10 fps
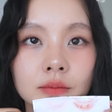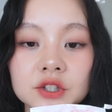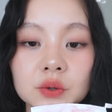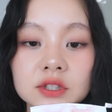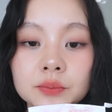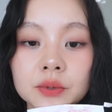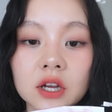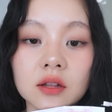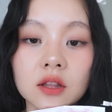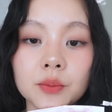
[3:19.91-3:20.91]
So it did
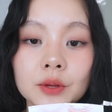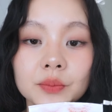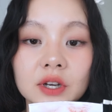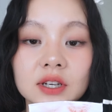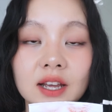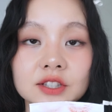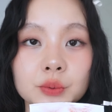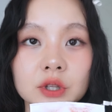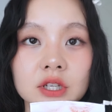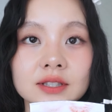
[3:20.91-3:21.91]
blot a little bit, but it has a
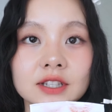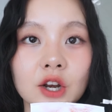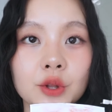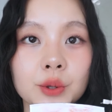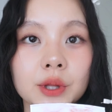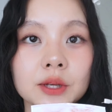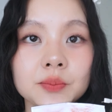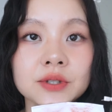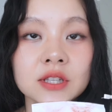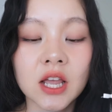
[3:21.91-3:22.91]
really good stain on the
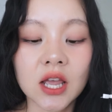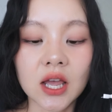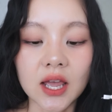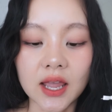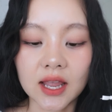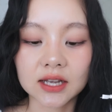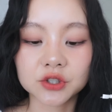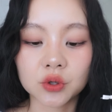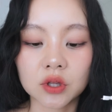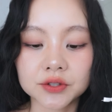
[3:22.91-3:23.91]
lips.
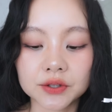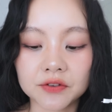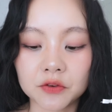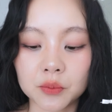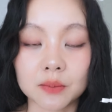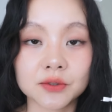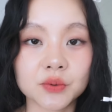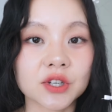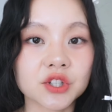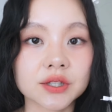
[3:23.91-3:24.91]
And you'll also see from the arm
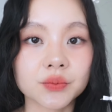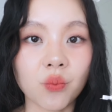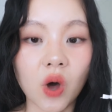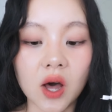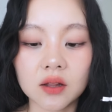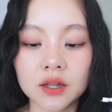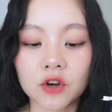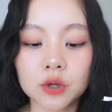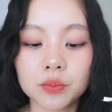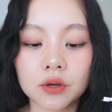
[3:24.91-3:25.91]
swatch as well.
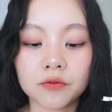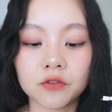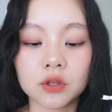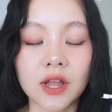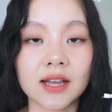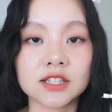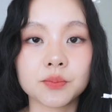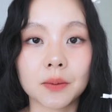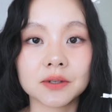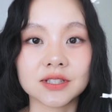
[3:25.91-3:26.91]
Very beautiful and
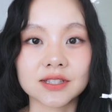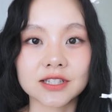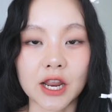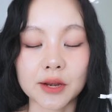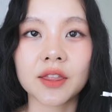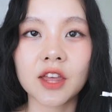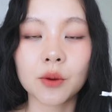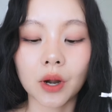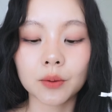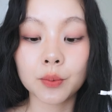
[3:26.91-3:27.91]
pigmented stain. I think I
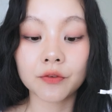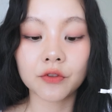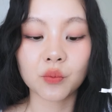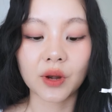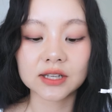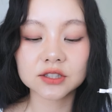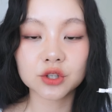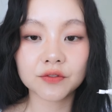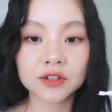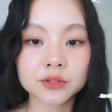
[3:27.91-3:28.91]
probably prefer the gradient
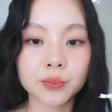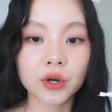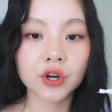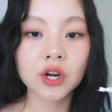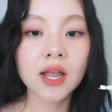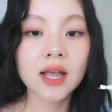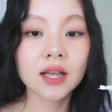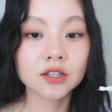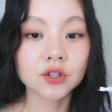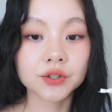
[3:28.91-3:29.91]
look of this better.
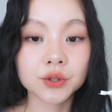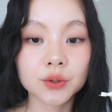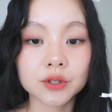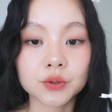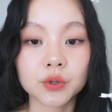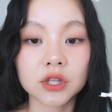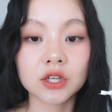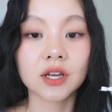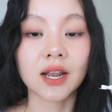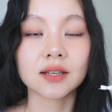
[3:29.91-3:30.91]
This also looks really
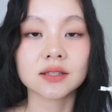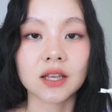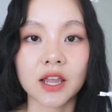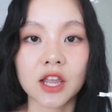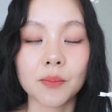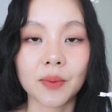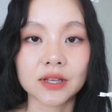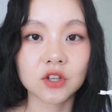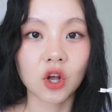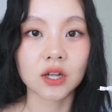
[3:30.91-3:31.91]
good as a
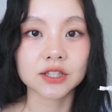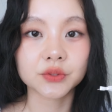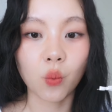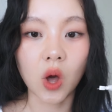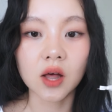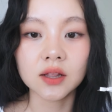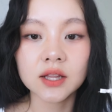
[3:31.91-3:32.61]
base color as well.